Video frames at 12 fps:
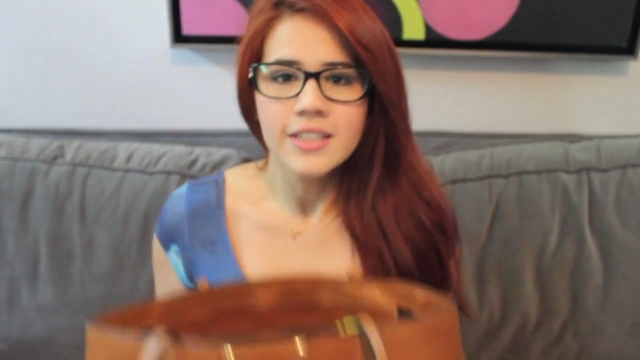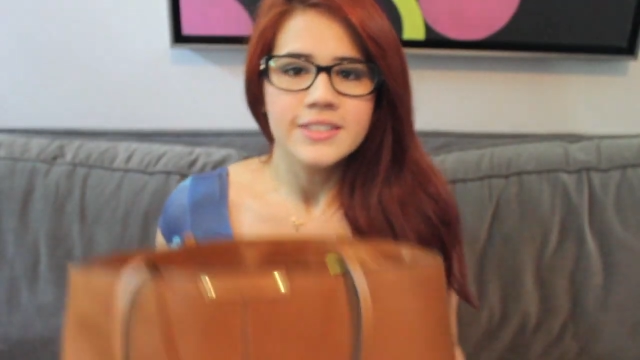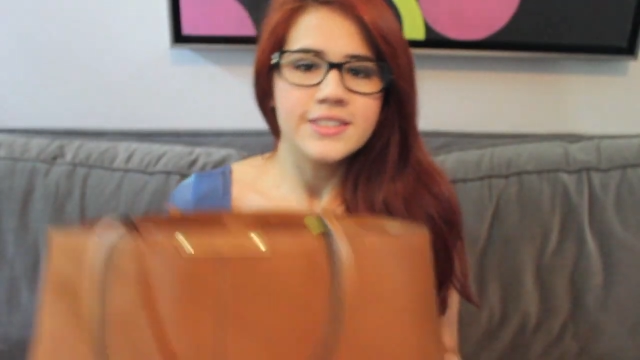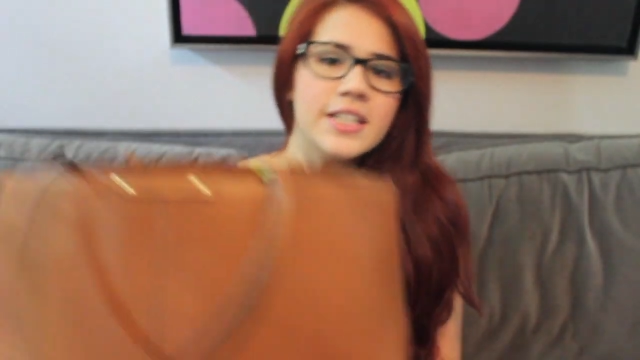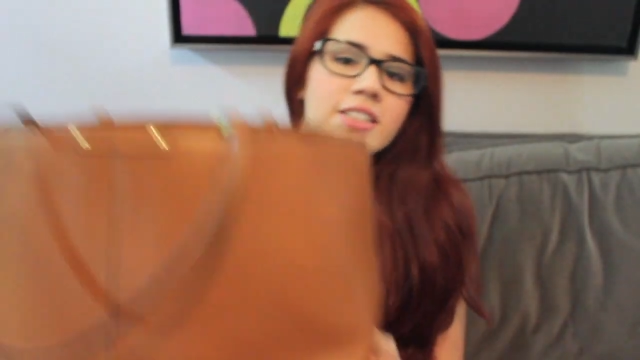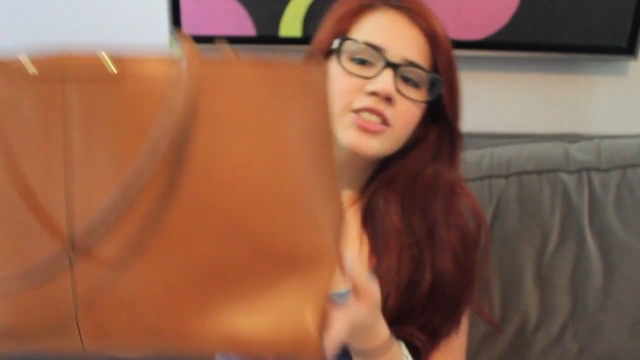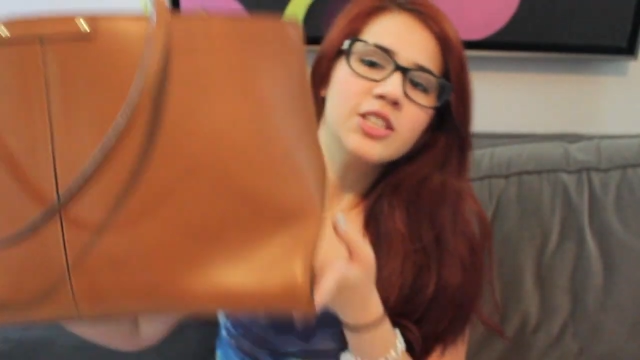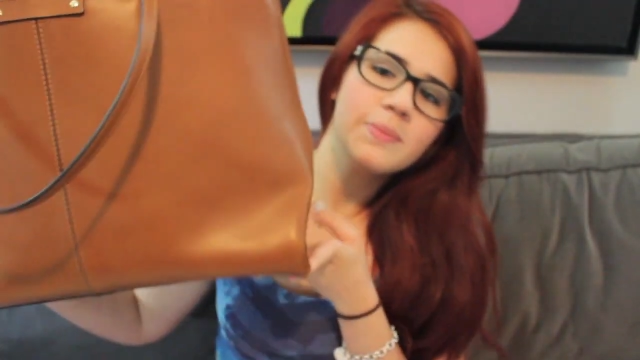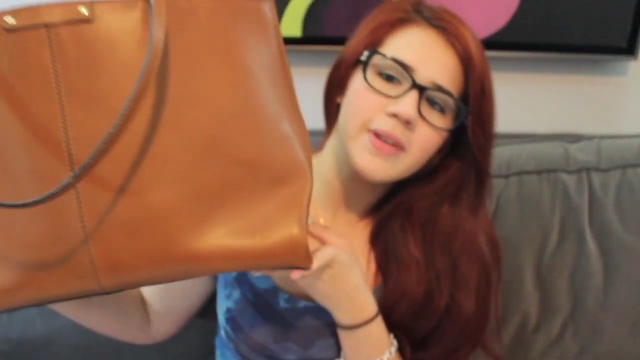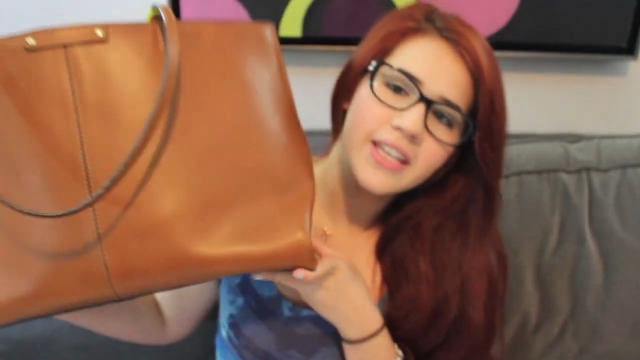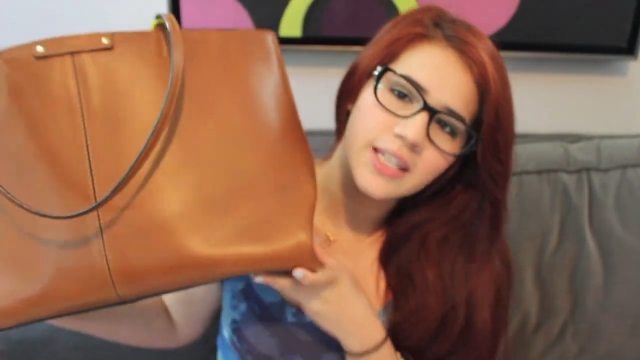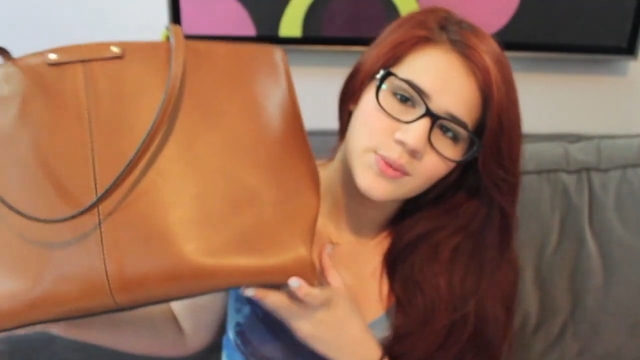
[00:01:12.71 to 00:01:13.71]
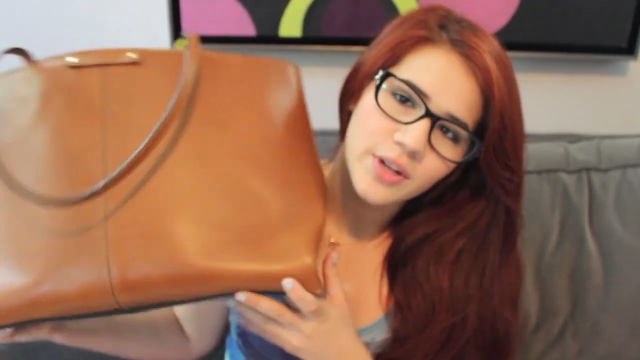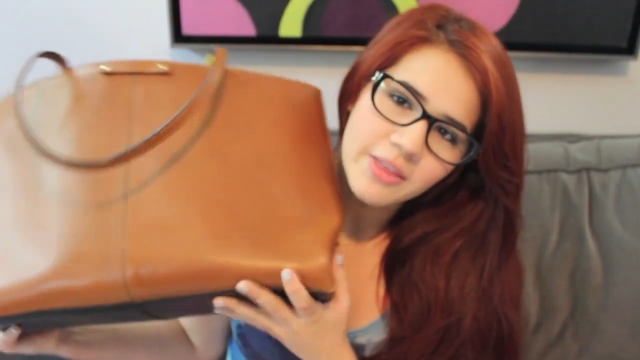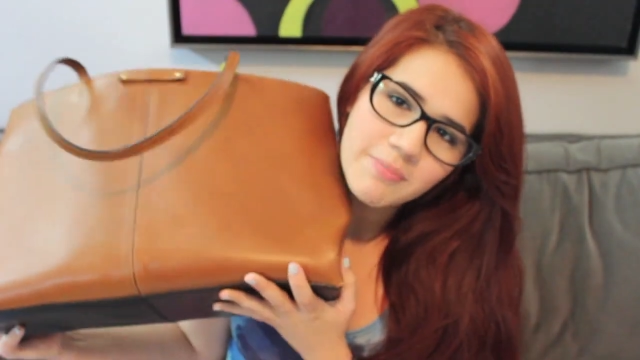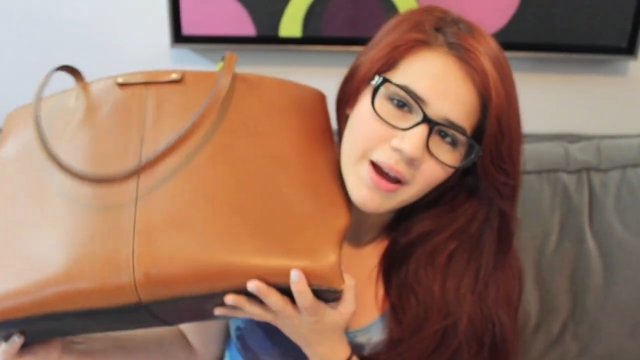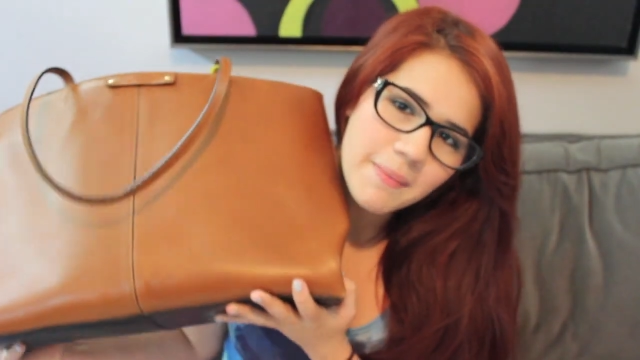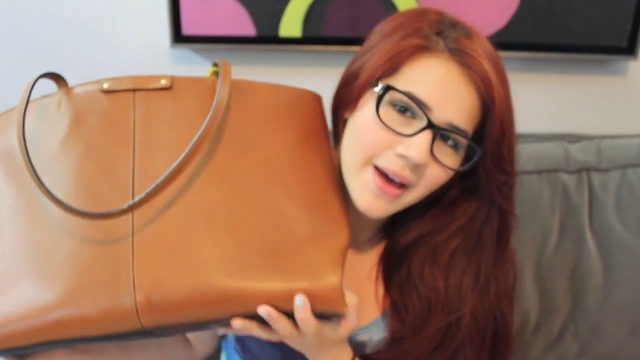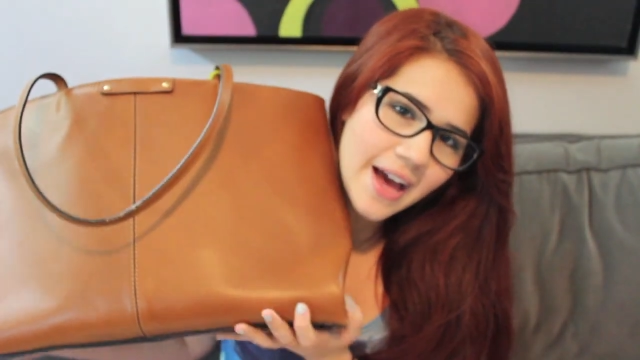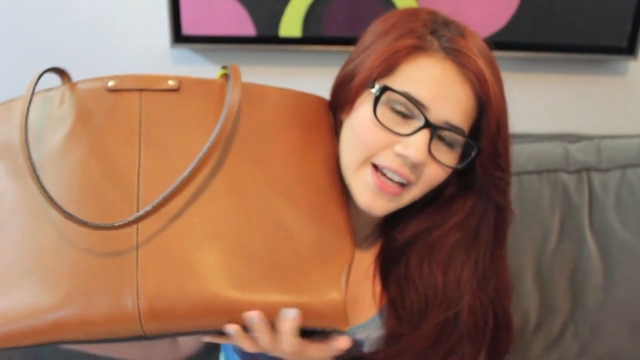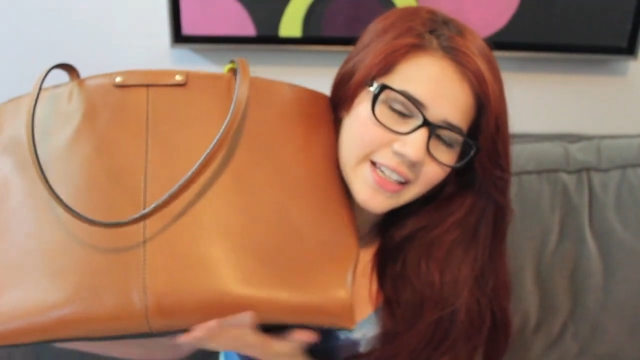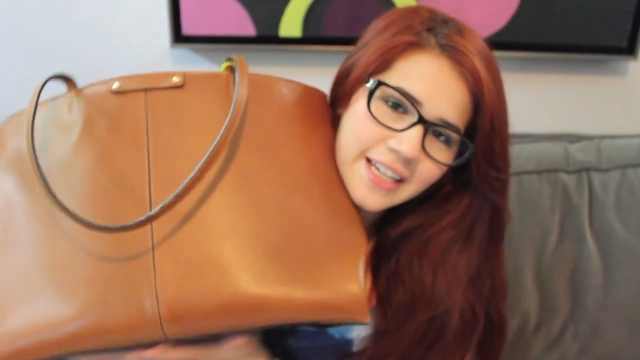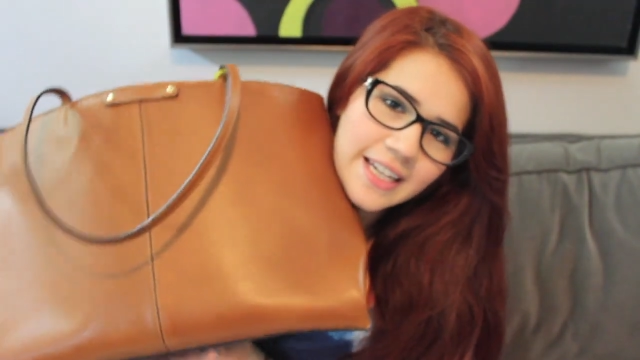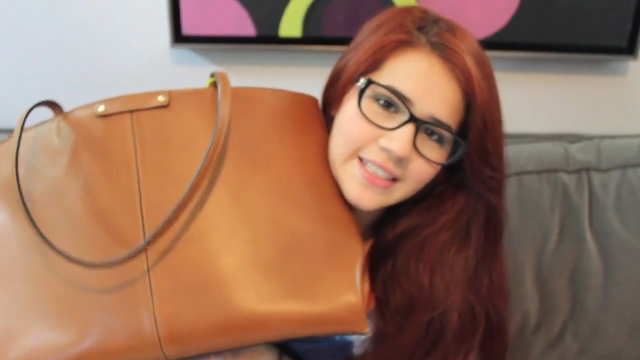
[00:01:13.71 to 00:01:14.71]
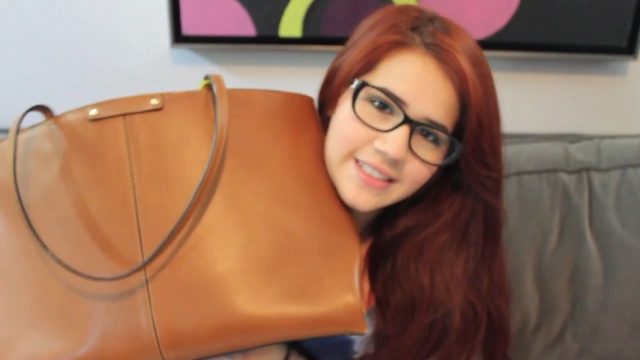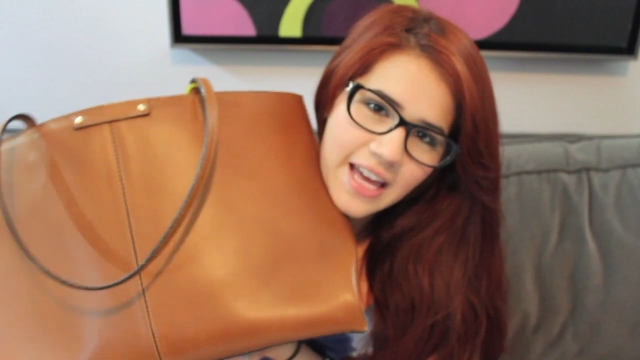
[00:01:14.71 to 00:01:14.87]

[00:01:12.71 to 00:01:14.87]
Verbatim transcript: so to begin with, my bag is